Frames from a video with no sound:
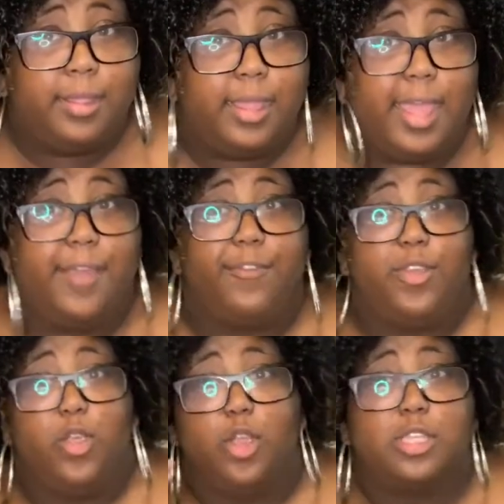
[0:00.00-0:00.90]
If
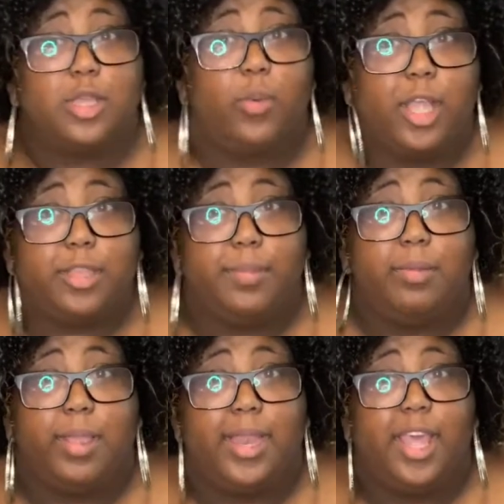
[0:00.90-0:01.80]
you're still watching me
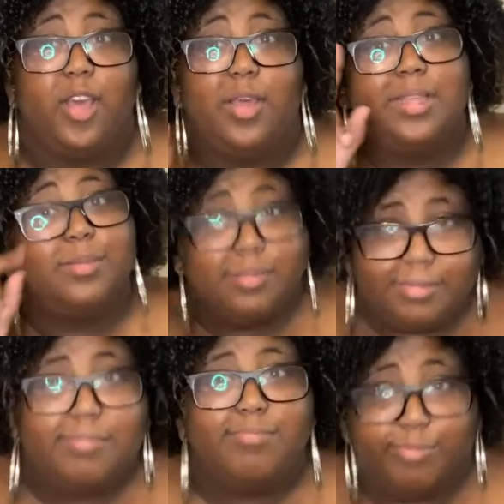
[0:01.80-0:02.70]
right now,
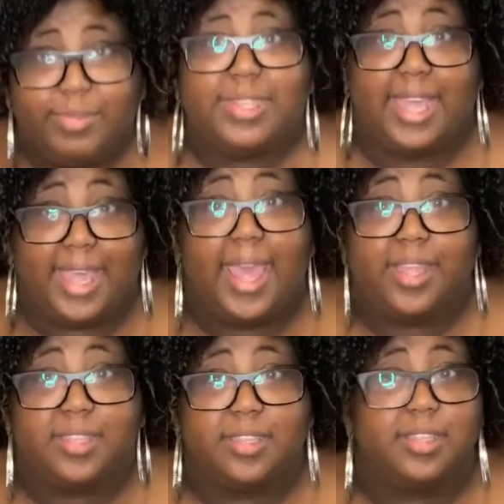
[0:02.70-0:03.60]
say
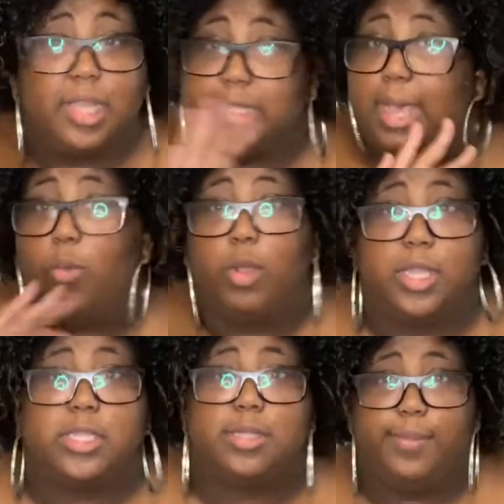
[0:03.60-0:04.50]
yes. Because I want
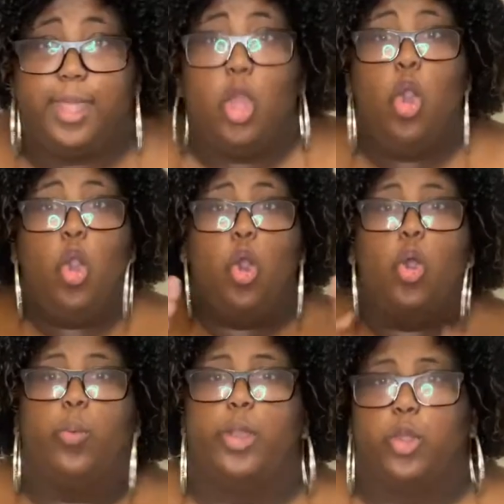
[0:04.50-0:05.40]
us to be
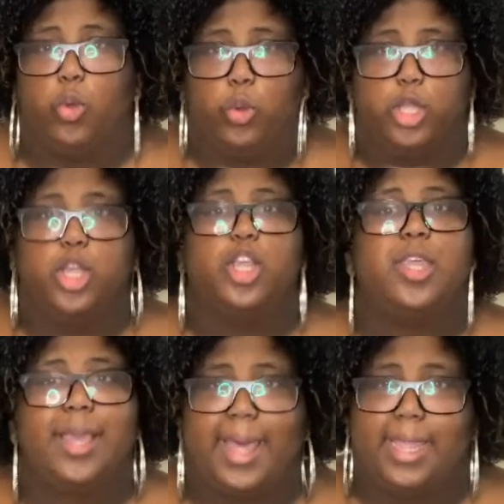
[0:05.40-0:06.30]
on one accord.
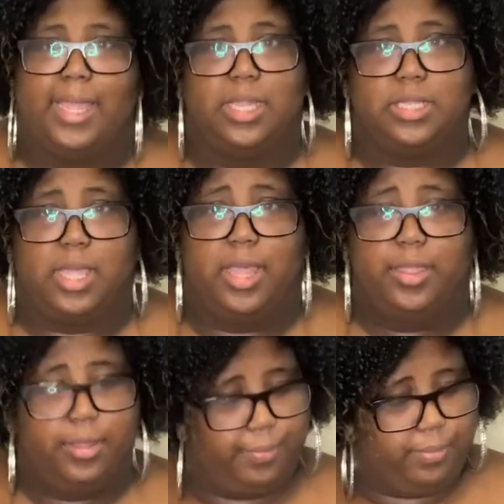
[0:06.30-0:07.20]
You got to get this
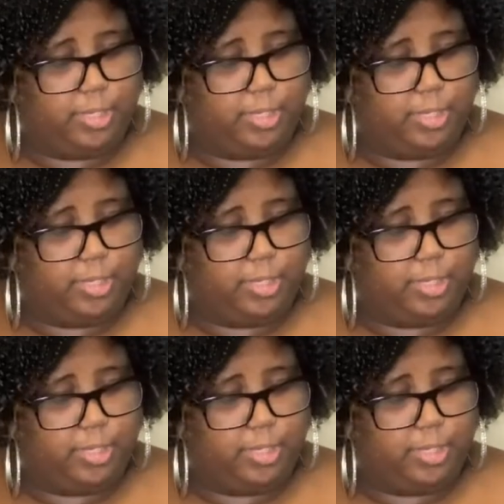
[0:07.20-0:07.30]
together.